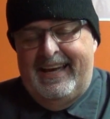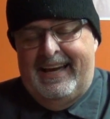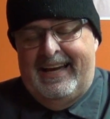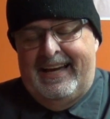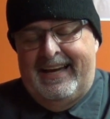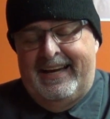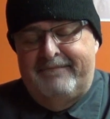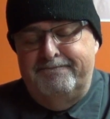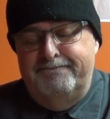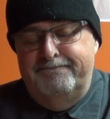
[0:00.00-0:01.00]

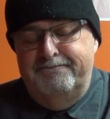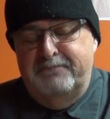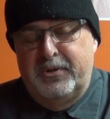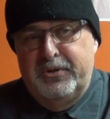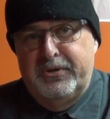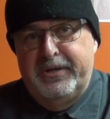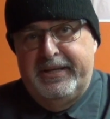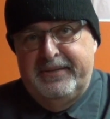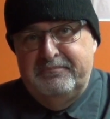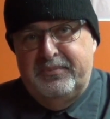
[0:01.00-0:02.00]
I'm
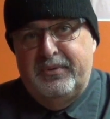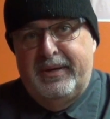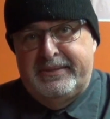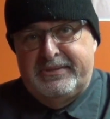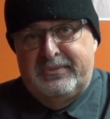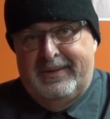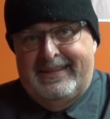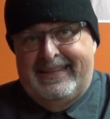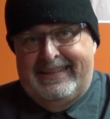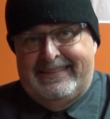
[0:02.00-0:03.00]
pretty impressed
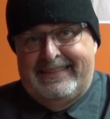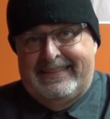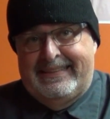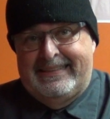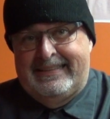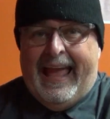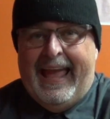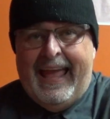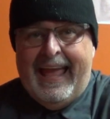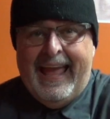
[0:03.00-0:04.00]
with it.
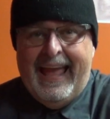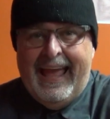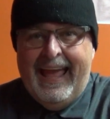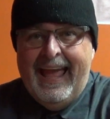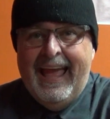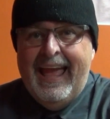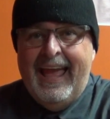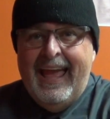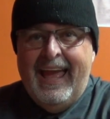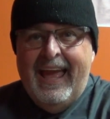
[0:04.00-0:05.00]

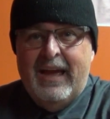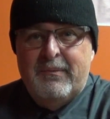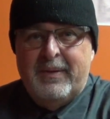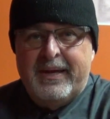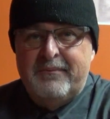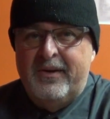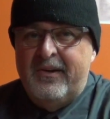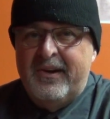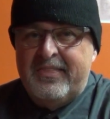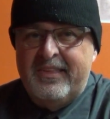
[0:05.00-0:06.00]
I'm making my
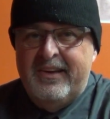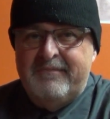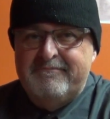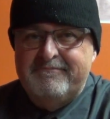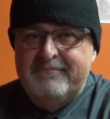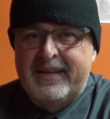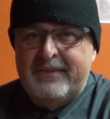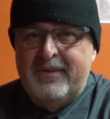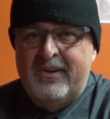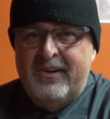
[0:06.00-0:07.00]

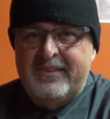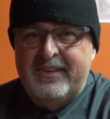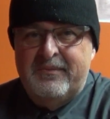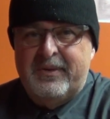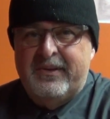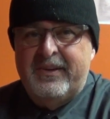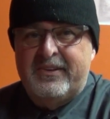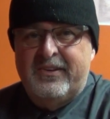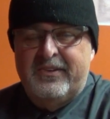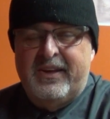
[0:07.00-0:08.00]
heart thump here.
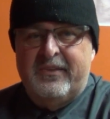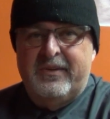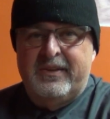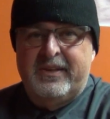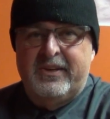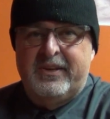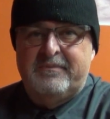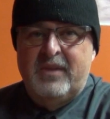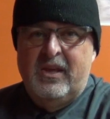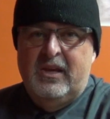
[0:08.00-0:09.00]
It turned out really good.
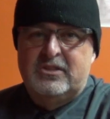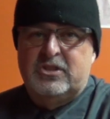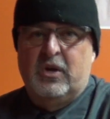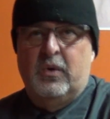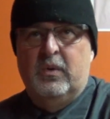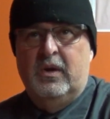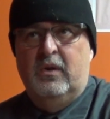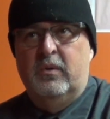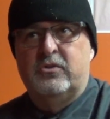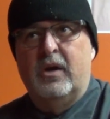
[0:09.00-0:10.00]
So
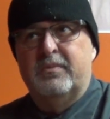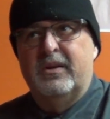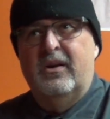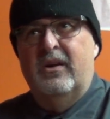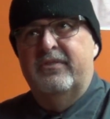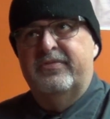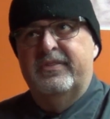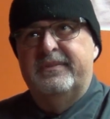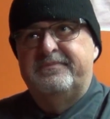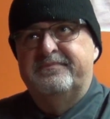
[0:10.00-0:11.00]
we dropped it
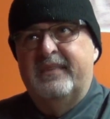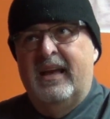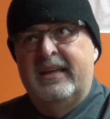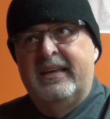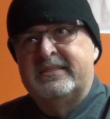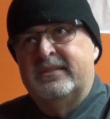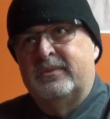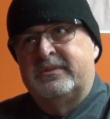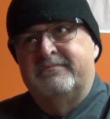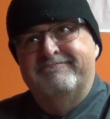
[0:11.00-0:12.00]
off, I guess it
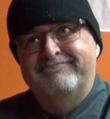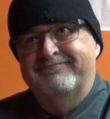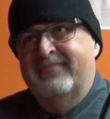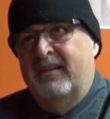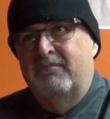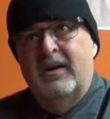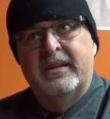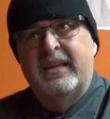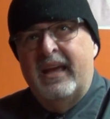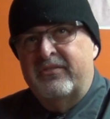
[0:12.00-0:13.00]
was
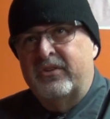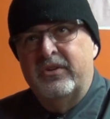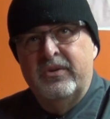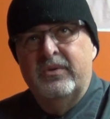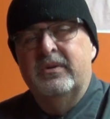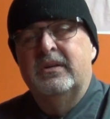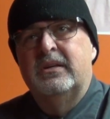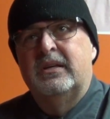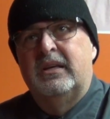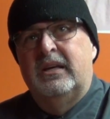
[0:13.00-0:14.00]
Monday afternoon.
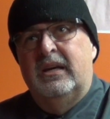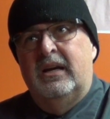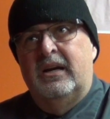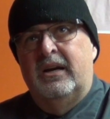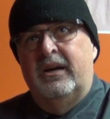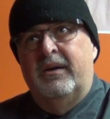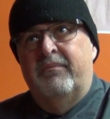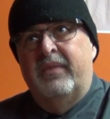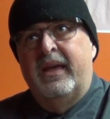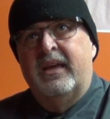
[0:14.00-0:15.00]

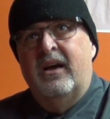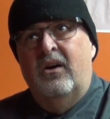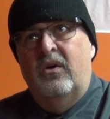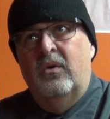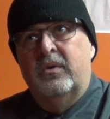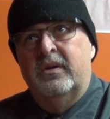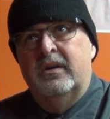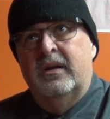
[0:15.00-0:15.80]
They called